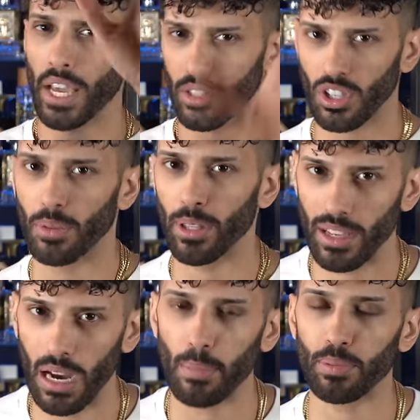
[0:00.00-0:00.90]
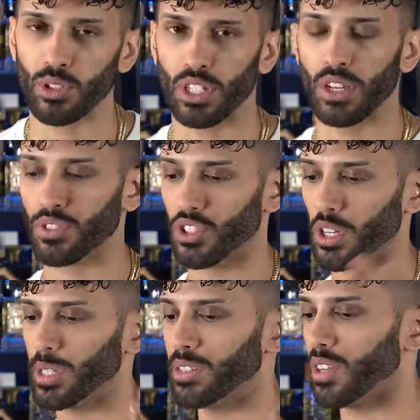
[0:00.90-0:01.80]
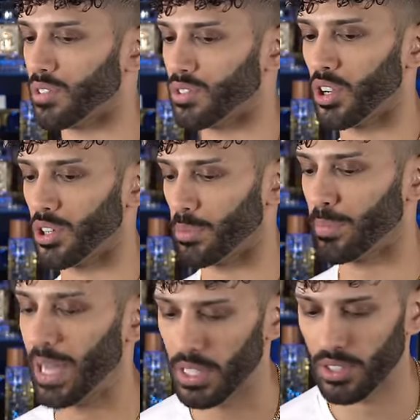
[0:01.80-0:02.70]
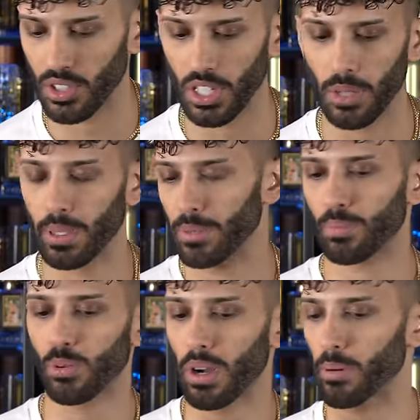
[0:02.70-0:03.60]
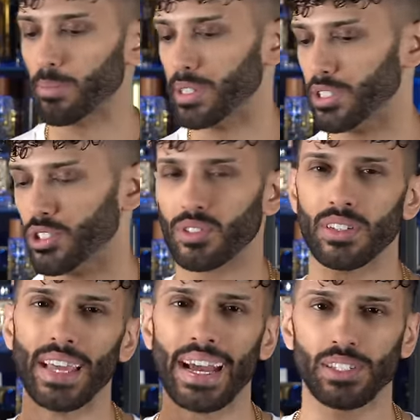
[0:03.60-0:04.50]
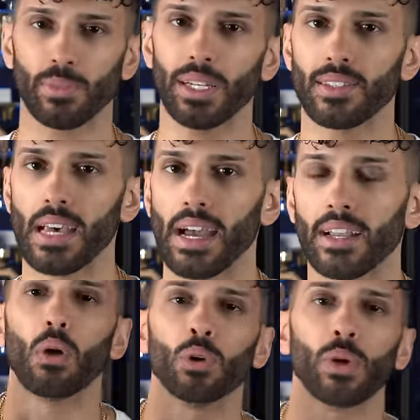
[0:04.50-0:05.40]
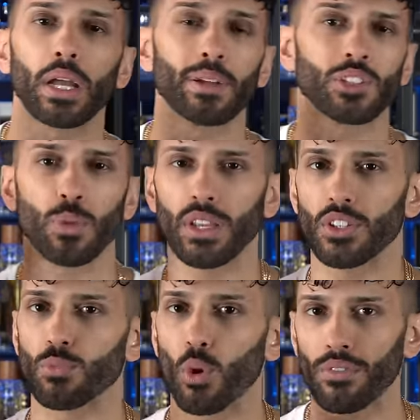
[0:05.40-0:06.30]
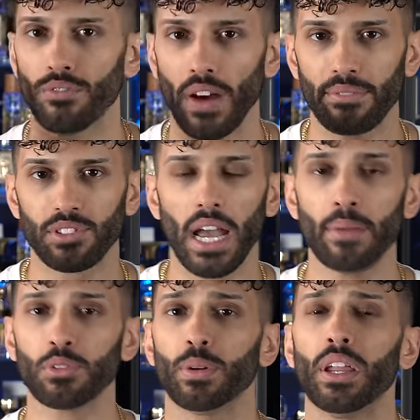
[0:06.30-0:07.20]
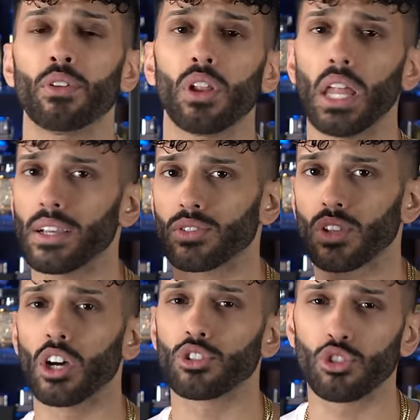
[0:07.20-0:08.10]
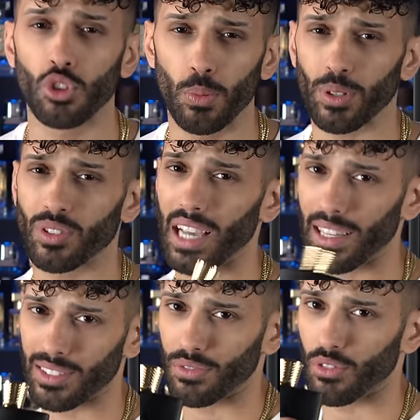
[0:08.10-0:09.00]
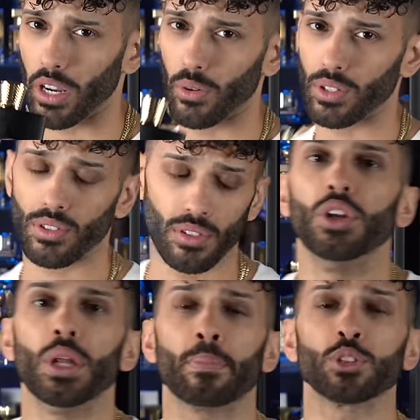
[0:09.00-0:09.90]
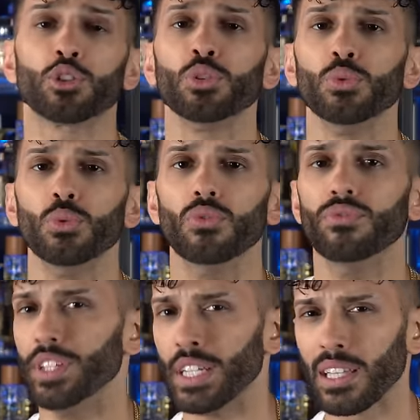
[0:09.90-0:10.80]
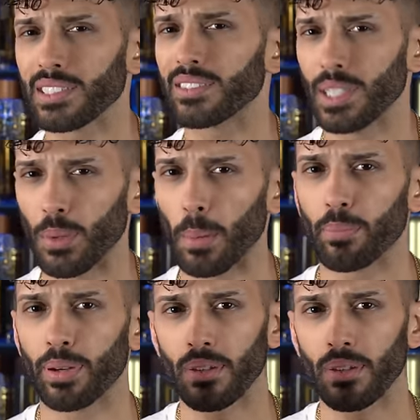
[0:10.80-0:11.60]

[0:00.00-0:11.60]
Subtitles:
and it's gonna be the opposite of cinnamon dust on your body. It's gonna be probably just an asthma attack. I wouldn't recommend spraying this more than 5 times, but nevertheless, a super sexy fragrance. Number 2, vanilla syrup.